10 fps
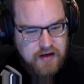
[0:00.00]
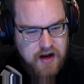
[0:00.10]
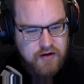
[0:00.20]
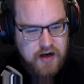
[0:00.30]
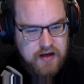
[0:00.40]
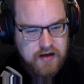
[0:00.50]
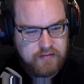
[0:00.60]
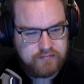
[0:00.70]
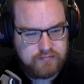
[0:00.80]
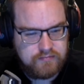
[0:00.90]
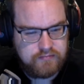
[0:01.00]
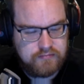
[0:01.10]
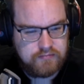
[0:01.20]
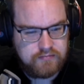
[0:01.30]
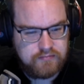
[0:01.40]
They drop a single bomb at a
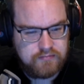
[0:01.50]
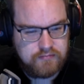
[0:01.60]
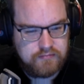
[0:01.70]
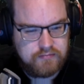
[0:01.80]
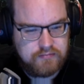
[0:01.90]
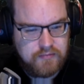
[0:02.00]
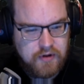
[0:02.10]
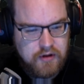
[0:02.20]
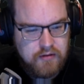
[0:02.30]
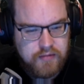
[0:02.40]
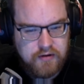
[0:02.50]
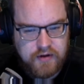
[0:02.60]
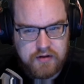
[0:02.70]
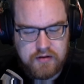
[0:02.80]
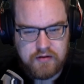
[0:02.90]
time, and it has a
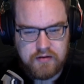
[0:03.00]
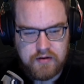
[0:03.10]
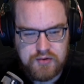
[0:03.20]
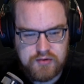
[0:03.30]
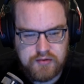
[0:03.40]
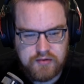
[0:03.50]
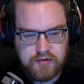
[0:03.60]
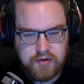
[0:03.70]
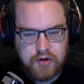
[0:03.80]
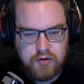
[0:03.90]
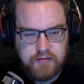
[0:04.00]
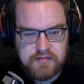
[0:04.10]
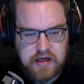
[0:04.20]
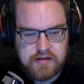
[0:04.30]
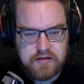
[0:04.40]
very small blast range,
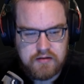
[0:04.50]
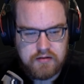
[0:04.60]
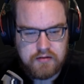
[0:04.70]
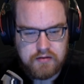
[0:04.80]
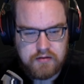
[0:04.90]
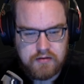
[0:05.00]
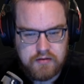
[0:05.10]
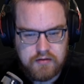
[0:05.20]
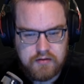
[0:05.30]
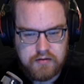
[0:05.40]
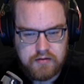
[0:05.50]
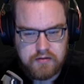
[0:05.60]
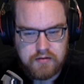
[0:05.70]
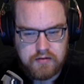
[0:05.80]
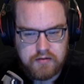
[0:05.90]
making it easier to
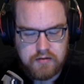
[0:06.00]
dodge.